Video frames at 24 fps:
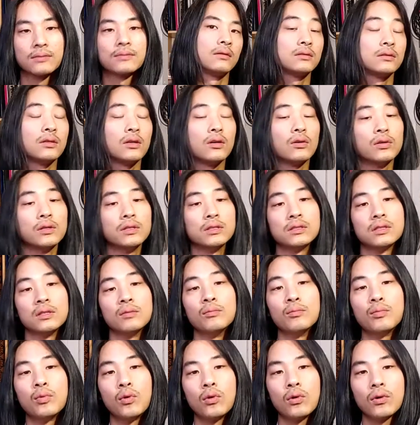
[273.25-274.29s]
So it's
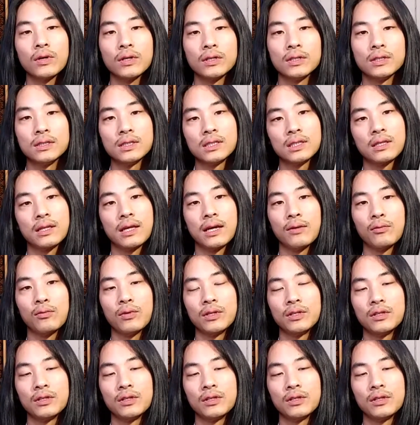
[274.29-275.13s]
important that when